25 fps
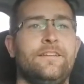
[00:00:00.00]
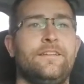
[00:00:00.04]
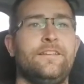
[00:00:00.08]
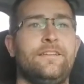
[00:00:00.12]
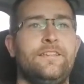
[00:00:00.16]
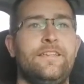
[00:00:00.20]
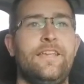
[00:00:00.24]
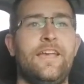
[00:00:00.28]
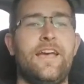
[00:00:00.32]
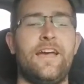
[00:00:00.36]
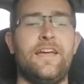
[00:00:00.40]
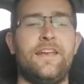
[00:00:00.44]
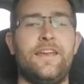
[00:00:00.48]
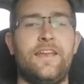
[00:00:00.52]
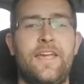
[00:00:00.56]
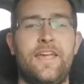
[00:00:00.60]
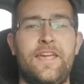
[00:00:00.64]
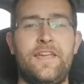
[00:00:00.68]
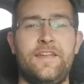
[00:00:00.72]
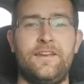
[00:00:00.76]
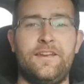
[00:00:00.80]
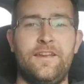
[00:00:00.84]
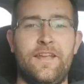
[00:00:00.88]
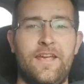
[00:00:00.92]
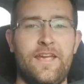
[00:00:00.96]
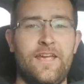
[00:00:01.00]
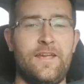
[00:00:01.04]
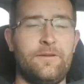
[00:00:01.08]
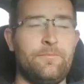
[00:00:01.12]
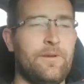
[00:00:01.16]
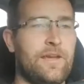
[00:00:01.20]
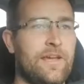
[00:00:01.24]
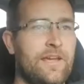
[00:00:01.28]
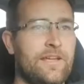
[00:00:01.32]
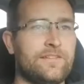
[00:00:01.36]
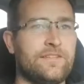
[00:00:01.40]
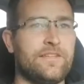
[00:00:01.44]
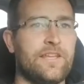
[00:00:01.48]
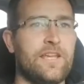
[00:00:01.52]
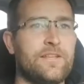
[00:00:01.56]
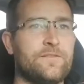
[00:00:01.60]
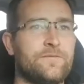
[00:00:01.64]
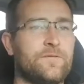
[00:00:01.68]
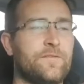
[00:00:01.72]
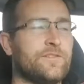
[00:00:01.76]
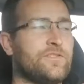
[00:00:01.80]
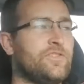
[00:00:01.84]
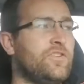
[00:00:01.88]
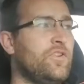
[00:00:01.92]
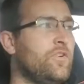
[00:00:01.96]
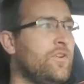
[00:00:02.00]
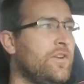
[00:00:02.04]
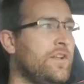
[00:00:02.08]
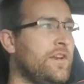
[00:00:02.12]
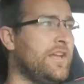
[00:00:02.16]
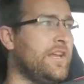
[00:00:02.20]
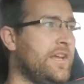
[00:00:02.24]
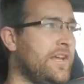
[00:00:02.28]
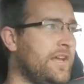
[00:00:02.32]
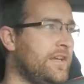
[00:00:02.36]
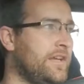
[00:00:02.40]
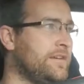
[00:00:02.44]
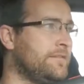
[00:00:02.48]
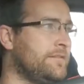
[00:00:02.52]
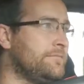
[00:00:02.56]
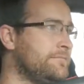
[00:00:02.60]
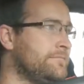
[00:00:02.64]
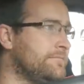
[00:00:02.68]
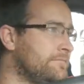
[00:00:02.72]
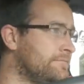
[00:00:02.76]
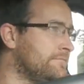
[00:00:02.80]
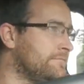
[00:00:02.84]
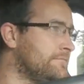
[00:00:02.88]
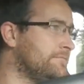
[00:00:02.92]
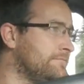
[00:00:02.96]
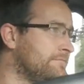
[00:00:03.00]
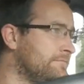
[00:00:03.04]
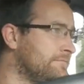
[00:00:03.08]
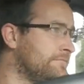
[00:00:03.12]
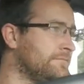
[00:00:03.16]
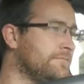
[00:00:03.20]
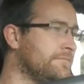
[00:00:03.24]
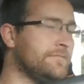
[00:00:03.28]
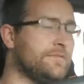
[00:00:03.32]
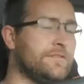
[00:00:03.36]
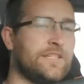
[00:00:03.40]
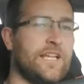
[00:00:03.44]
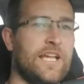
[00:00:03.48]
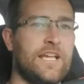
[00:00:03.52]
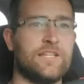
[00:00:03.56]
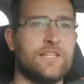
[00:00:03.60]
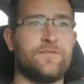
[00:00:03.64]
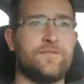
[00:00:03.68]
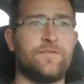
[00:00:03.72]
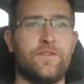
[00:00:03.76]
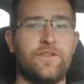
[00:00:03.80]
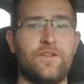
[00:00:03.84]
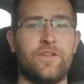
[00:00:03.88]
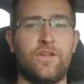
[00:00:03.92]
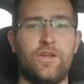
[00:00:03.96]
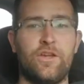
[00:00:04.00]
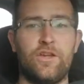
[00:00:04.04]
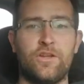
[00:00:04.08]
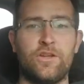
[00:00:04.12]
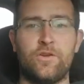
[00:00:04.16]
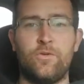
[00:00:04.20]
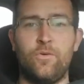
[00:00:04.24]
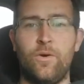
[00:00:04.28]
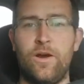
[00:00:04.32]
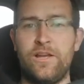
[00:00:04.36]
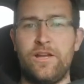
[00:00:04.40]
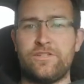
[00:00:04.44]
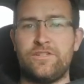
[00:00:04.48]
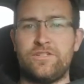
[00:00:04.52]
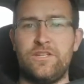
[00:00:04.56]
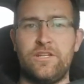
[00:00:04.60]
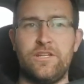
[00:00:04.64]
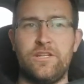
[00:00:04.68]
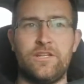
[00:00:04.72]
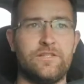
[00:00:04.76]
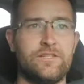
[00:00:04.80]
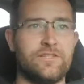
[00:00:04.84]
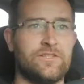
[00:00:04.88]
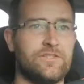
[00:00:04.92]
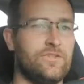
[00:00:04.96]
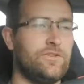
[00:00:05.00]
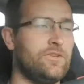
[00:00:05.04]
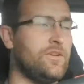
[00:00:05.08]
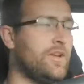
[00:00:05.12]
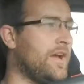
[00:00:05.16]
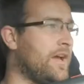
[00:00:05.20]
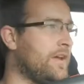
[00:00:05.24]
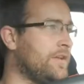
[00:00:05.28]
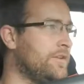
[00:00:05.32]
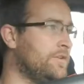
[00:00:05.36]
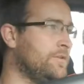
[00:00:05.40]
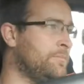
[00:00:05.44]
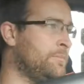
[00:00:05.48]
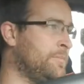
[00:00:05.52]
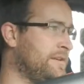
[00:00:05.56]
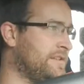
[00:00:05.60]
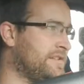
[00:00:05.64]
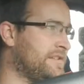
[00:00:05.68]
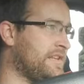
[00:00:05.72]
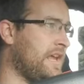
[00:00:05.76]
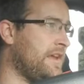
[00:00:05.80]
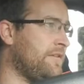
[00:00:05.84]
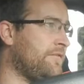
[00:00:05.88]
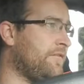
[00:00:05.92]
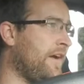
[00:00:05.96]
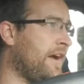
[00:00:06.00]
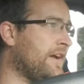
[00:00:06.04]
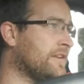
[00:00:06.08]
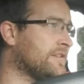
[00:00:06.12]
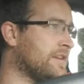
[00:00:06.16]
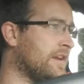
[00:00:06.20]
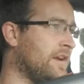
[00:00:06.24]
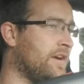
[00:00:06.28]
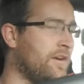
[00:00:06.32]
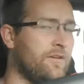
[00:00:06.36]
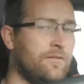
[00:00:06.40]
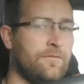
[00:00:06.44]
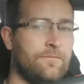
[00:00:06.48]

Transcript: Yeah, Nate. Hey, man. Thanks for tuning in. Thanks for the good questions. You be safe out there.